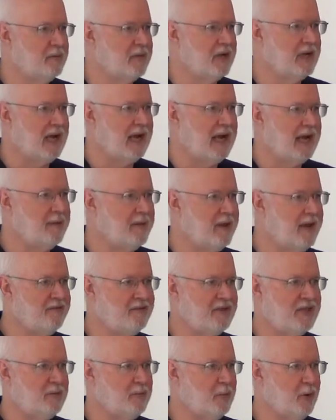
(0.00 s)
but I am
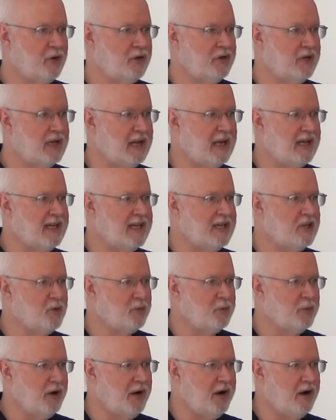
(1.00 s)
heavily burdened I need
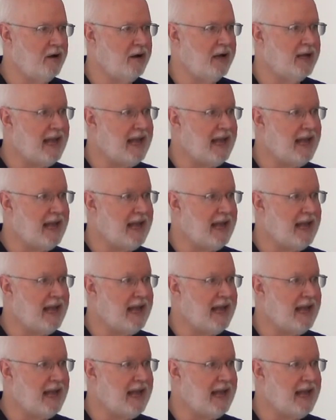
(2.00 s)
a prayer.